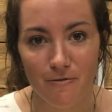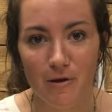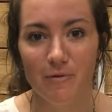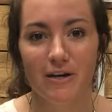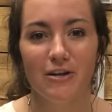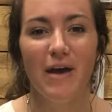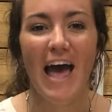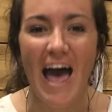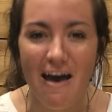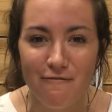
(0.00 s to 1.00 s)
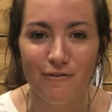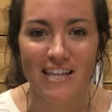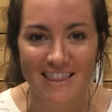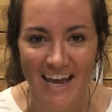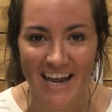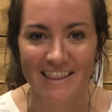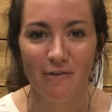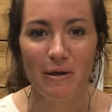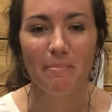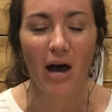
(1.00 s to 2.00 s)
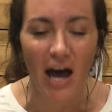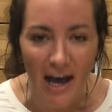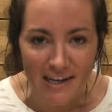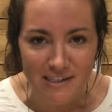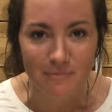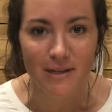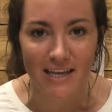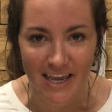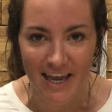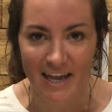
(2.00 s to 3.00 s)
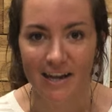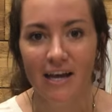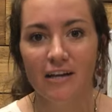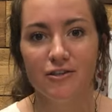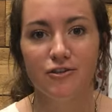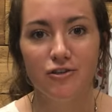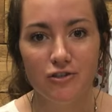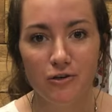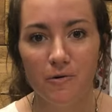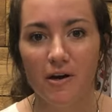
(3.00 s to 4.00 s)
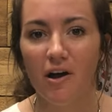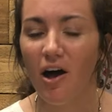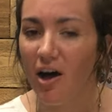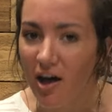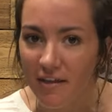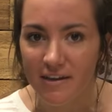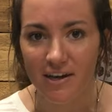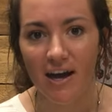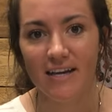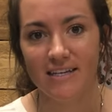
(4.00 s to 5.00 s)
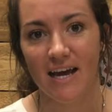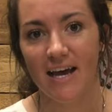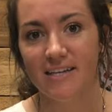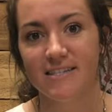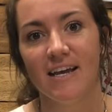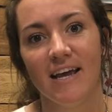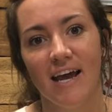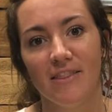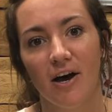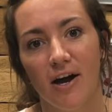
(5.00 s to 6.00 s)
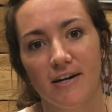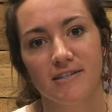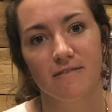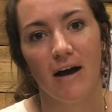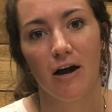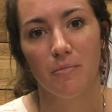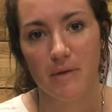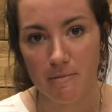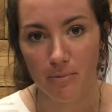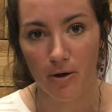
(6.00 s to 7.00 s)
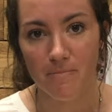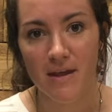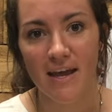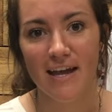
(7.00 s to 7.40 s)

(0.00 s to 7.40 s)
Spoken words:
we want to do everything that we possibly can to steward all that God does in the hearts of our people.